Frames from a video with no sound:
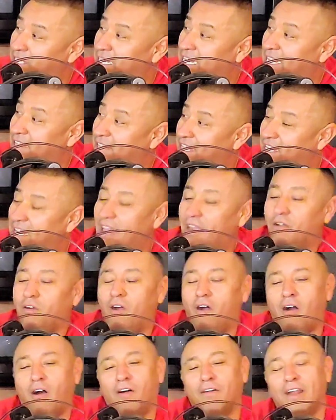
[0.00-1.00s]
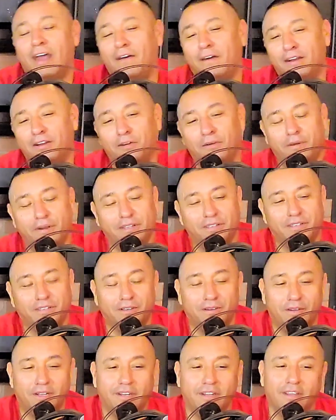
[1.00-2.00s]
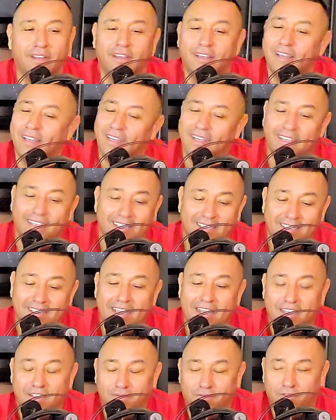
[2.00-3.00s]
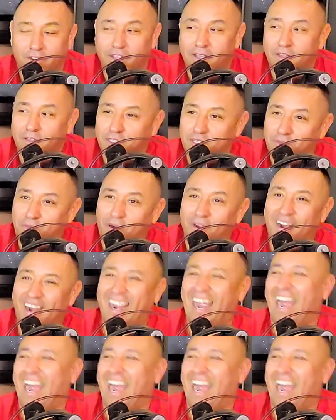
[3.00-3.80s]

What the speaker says: Then I go, oh, now I know what he's doing. This guy's freaking smart.